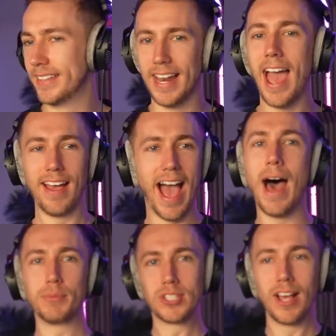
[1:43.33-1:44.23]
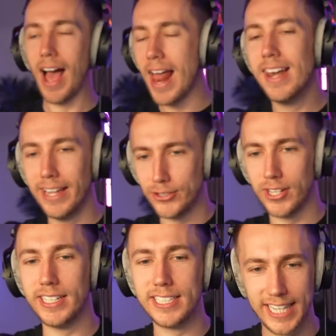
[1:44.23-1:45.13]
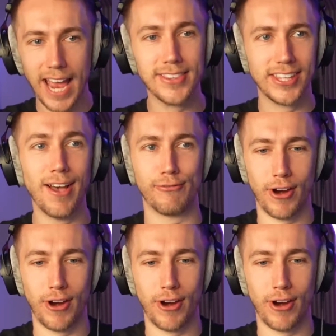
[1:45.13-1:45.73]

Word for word: Ne I literally said that